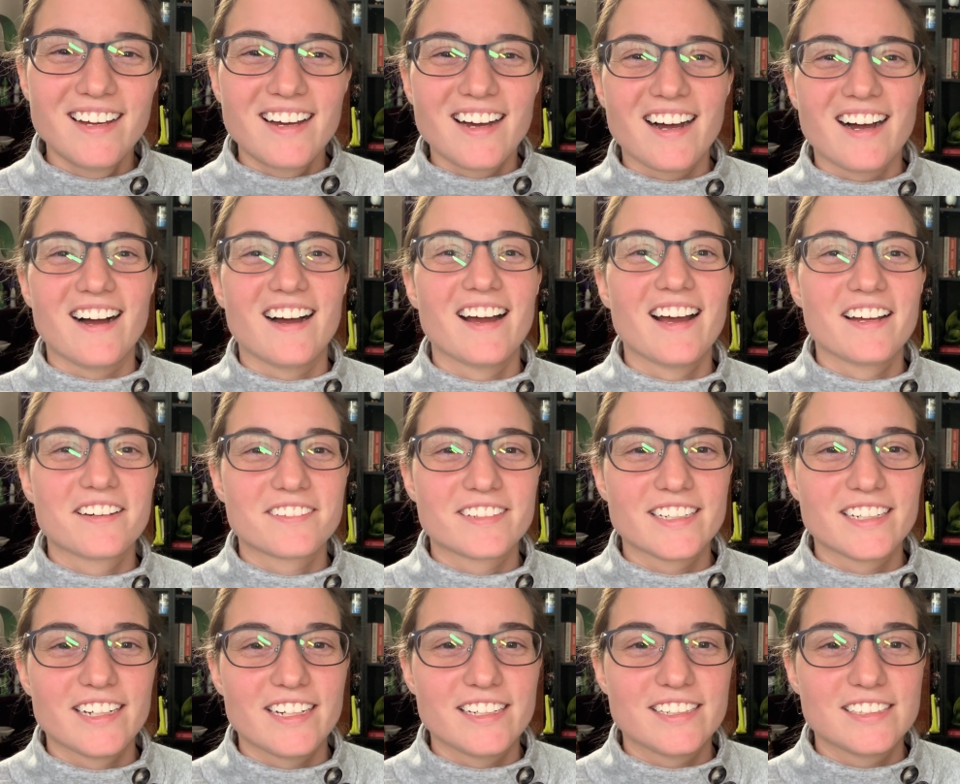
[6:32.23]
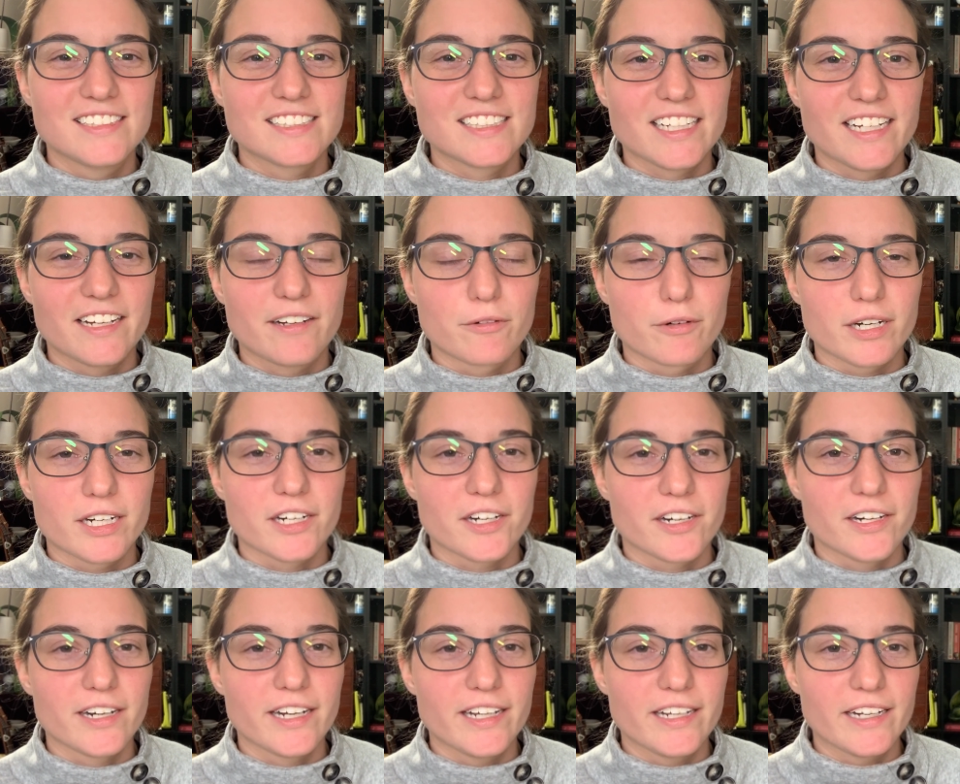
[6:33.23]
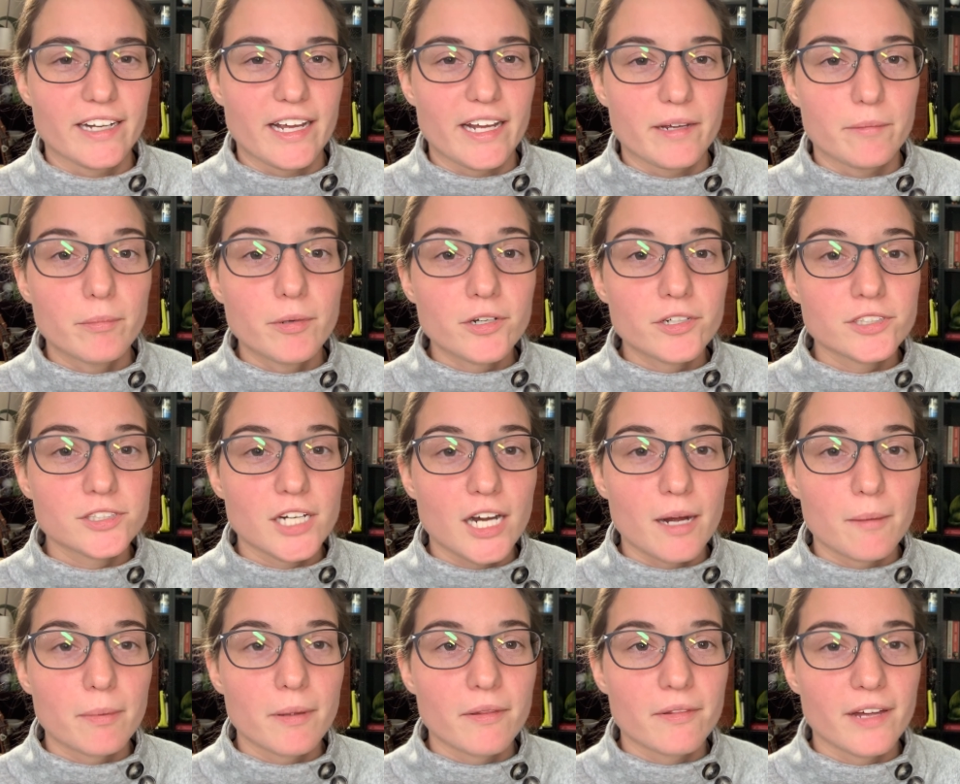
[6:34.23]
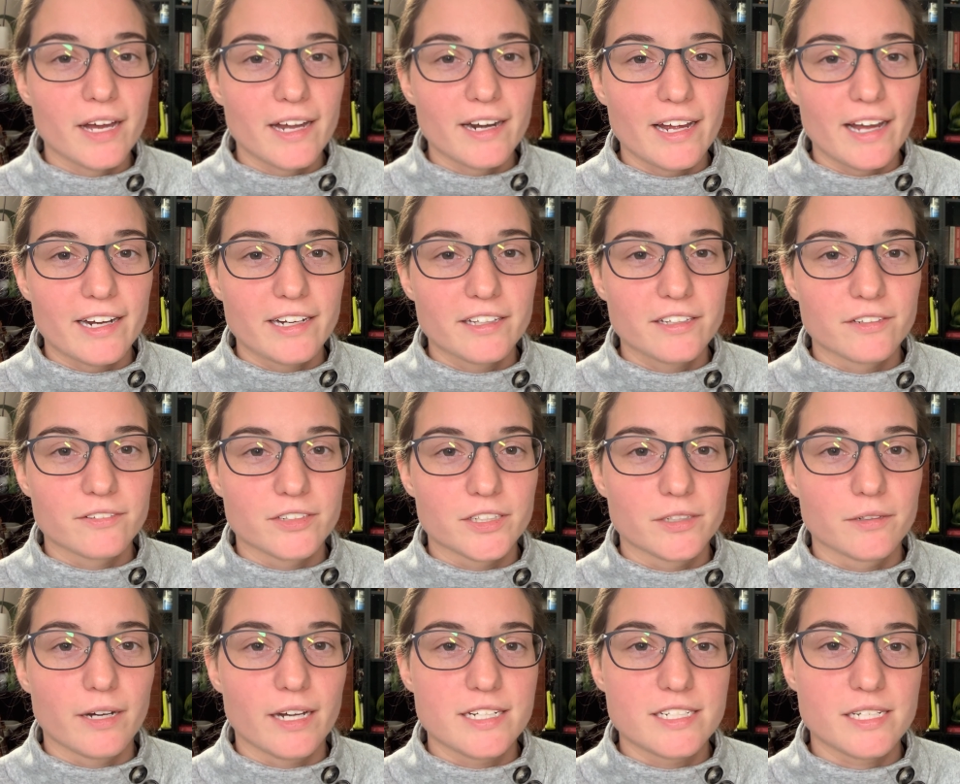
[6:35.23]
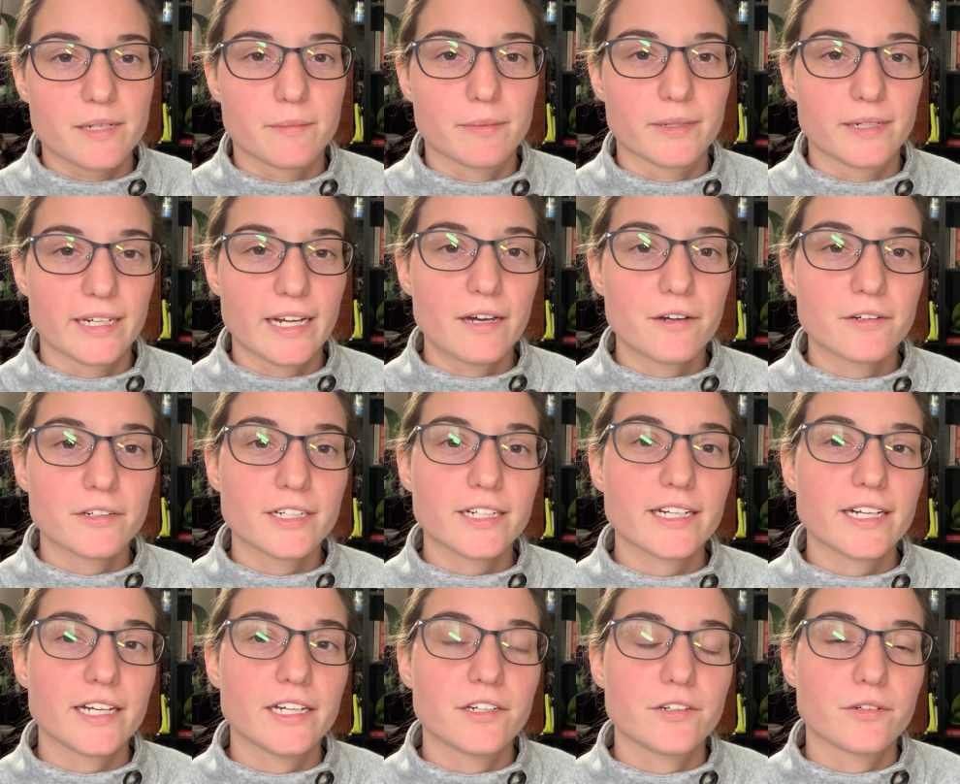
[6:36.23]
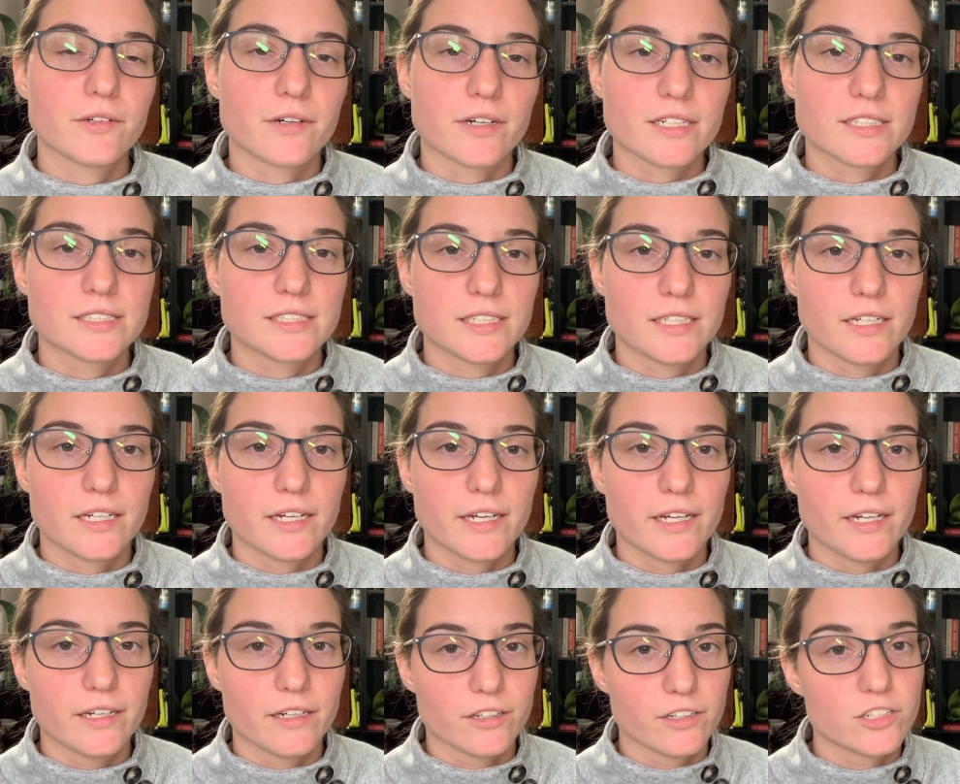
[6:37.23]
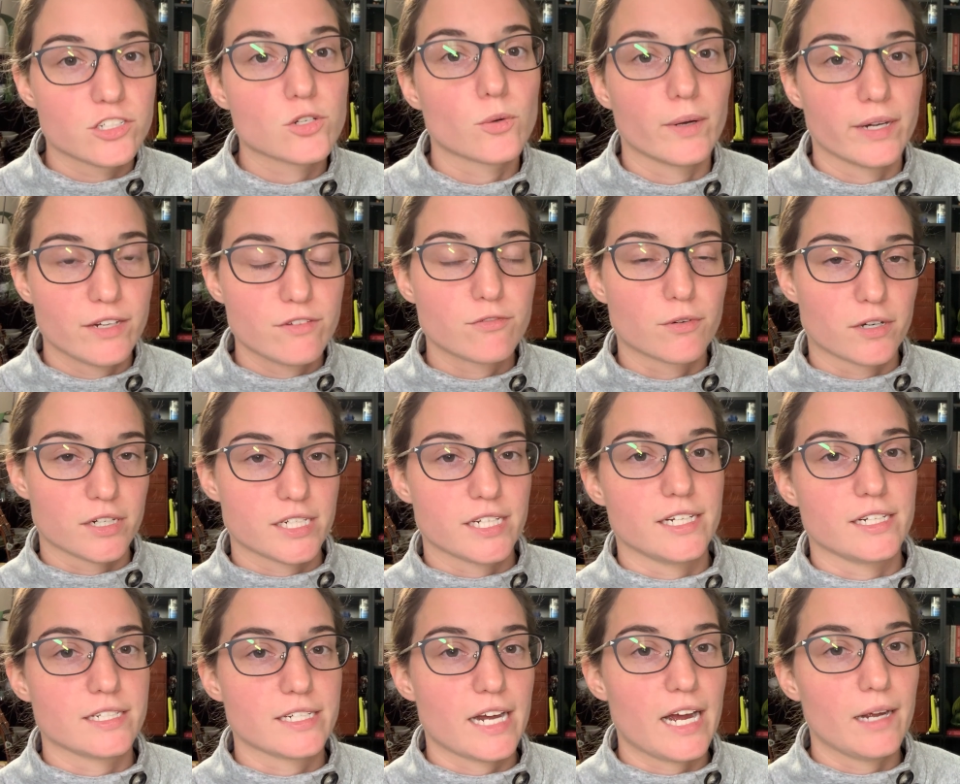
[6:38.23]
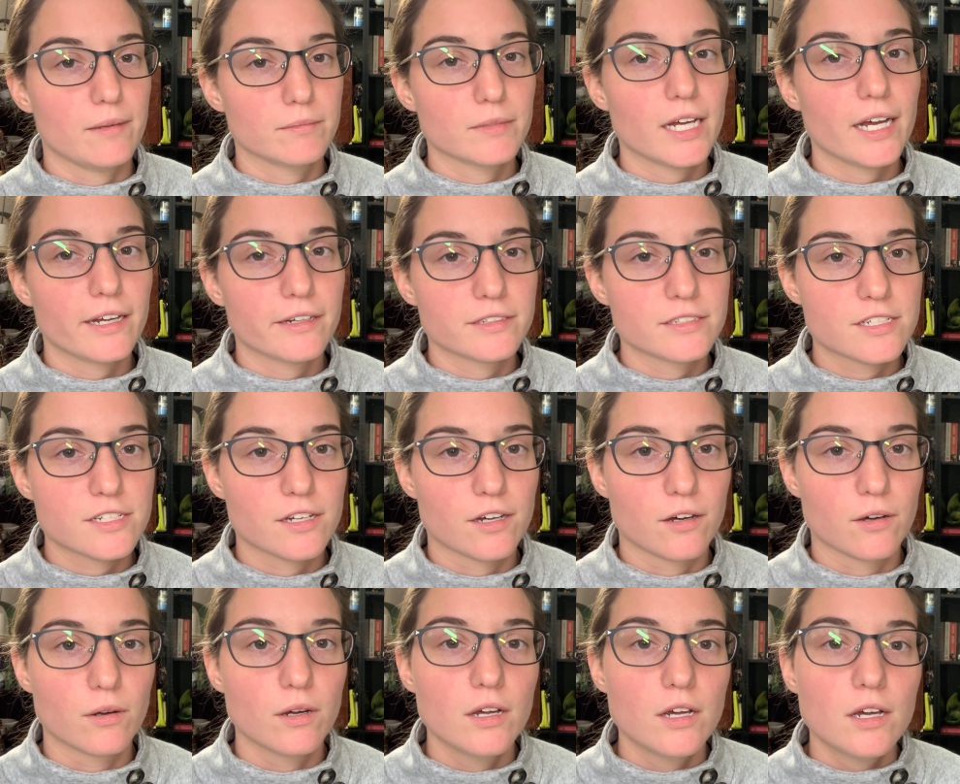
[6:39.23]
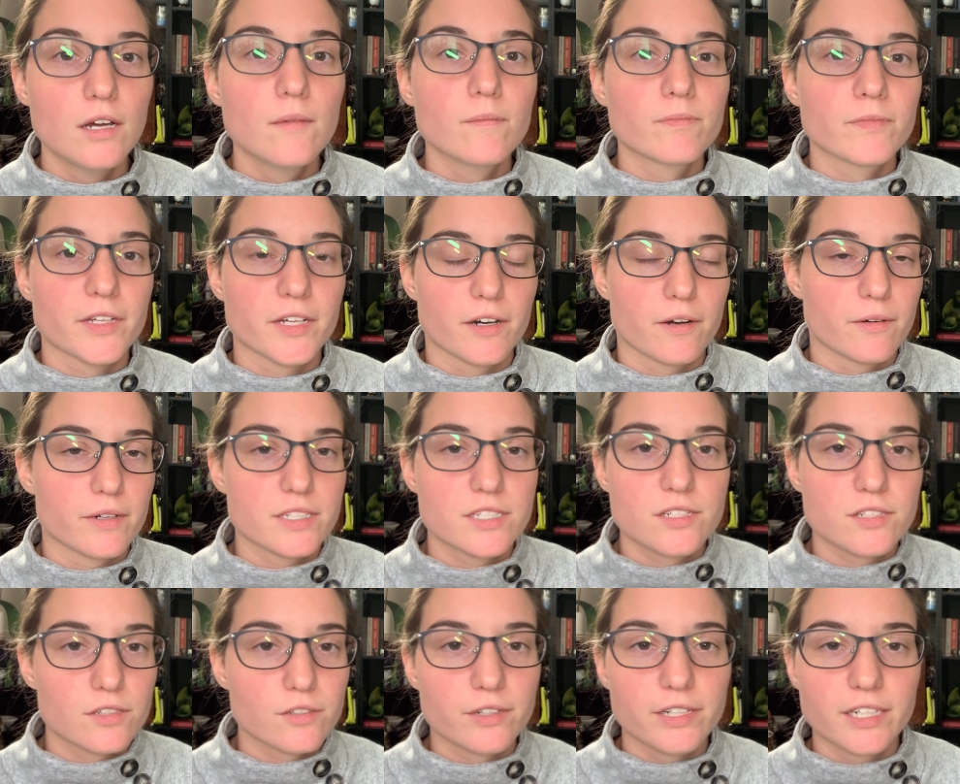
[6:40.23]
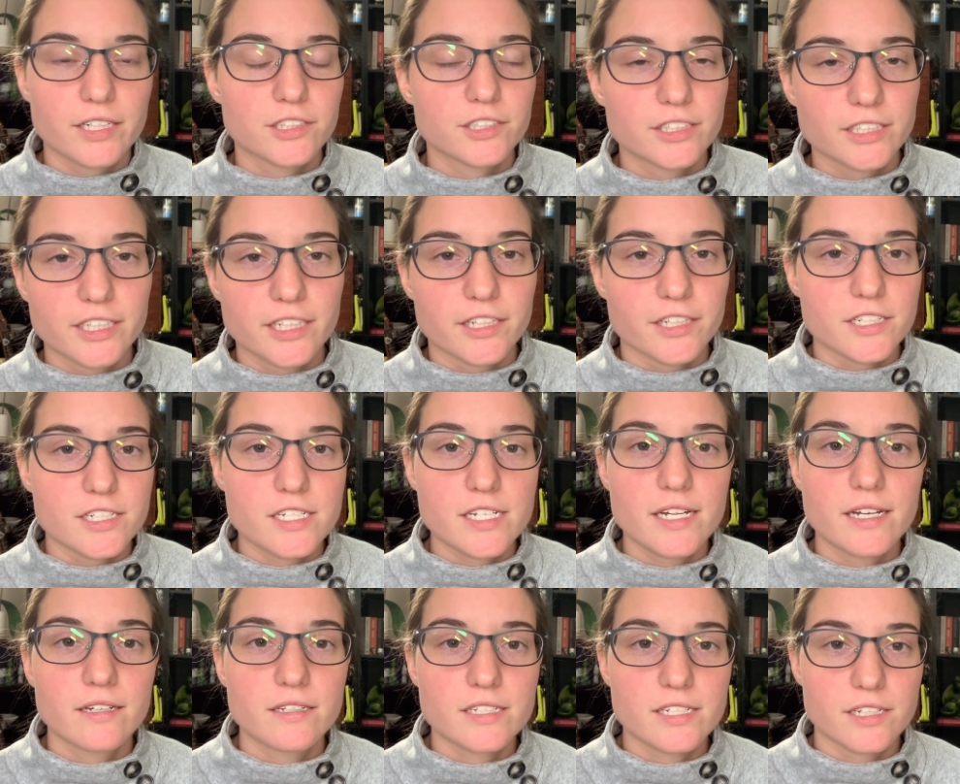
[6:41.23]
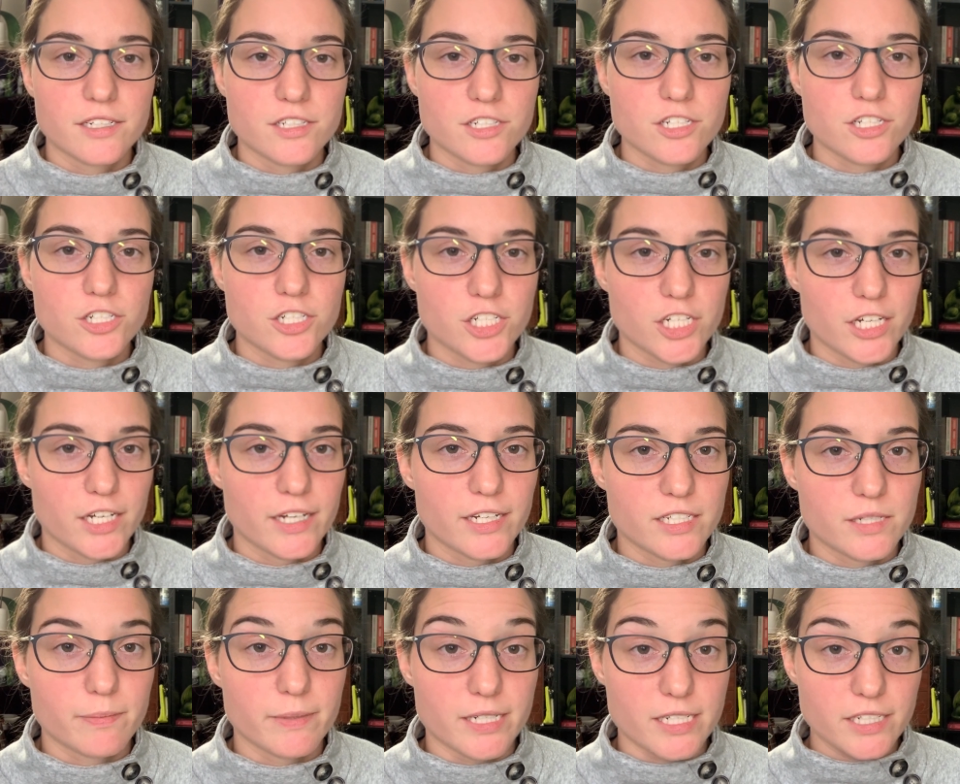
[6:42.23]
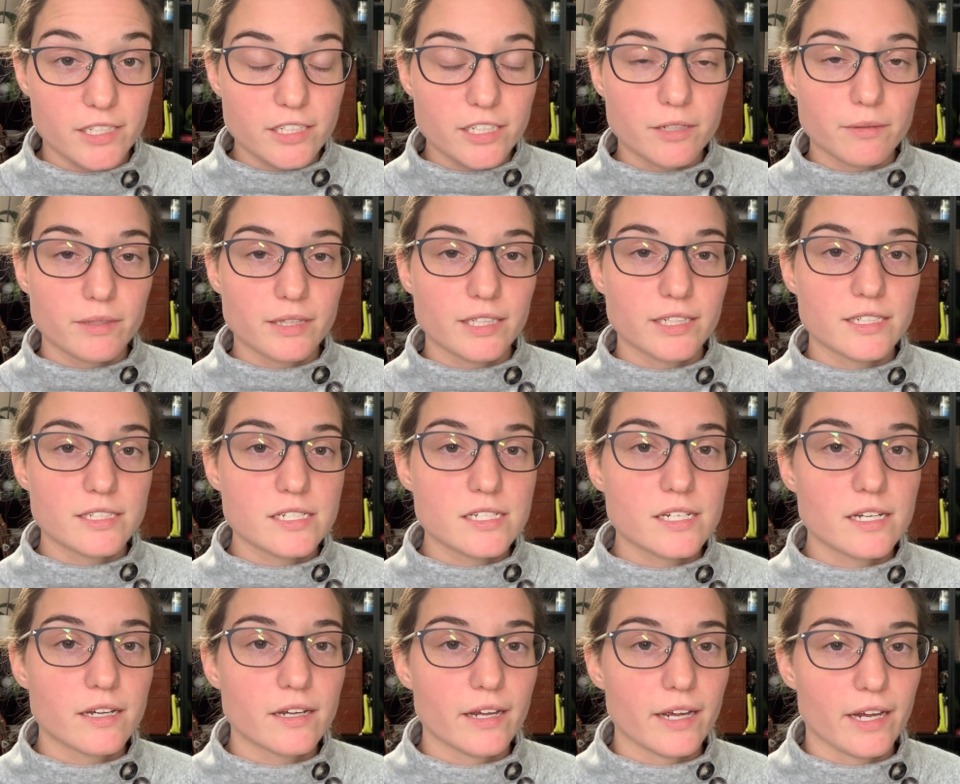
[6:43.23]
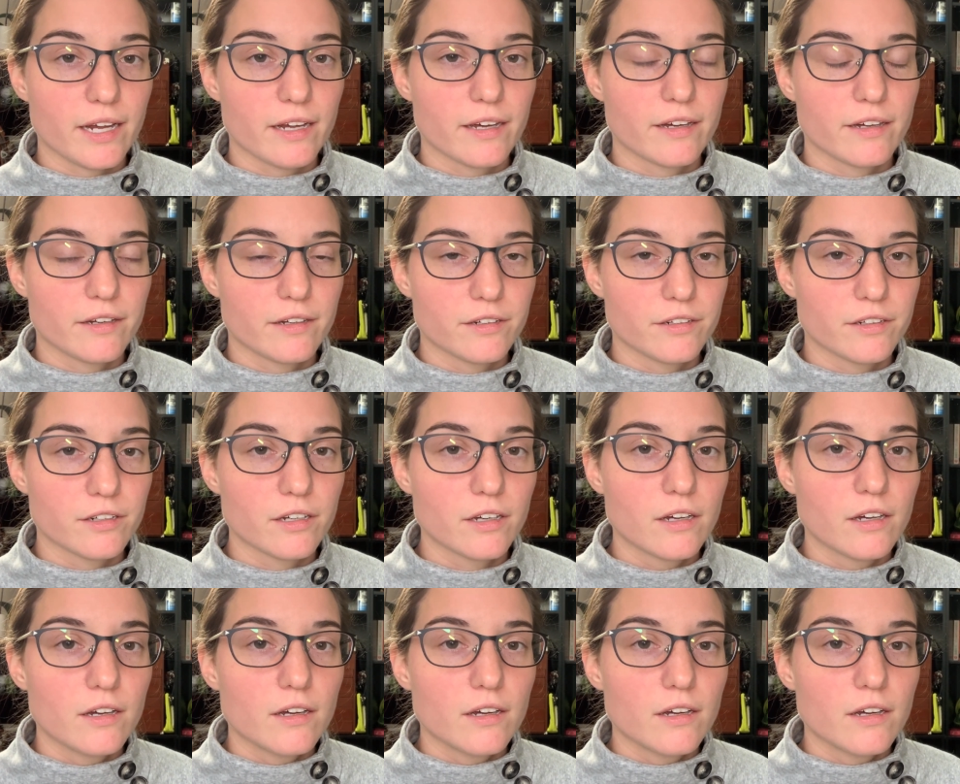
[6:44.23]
Henry is a worker in a bookshop that Addie LaRue ends up encountering in New York City in the 2014 timeline. So, you know, it's 300 years since she has been dealing with this, and